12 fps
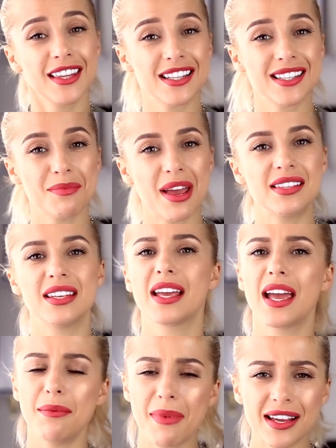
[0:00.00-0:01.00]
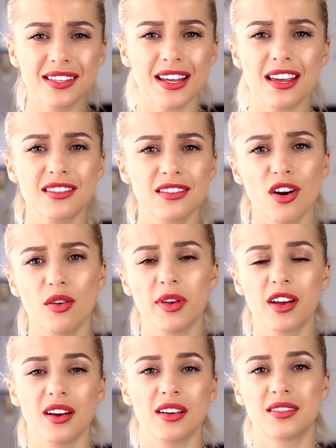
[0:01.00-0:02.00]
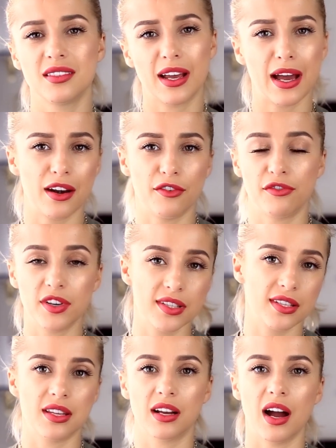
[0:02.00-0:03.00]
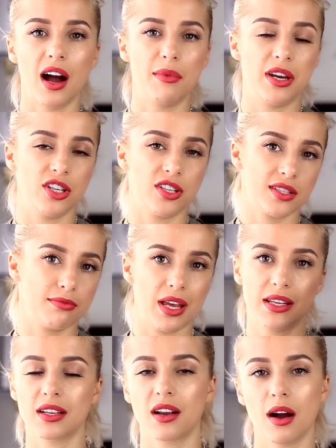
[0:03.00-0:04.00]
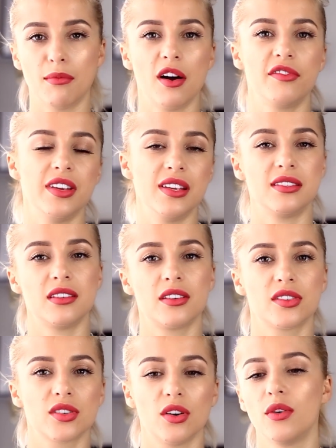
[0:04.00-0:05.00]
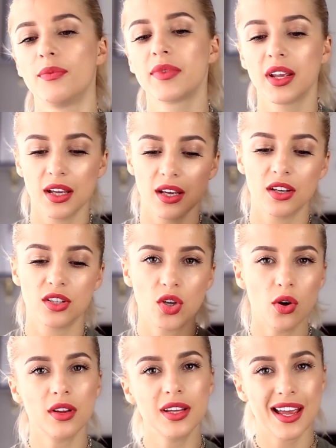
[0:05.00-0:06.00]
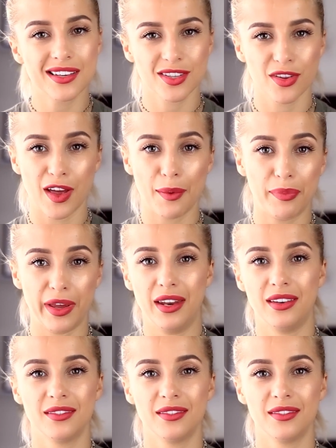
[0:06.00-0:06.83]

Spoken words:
That's amazing. It makes sense though, because it kind of freezes the gum and it just makes it come off easier, so totally yes on that pin.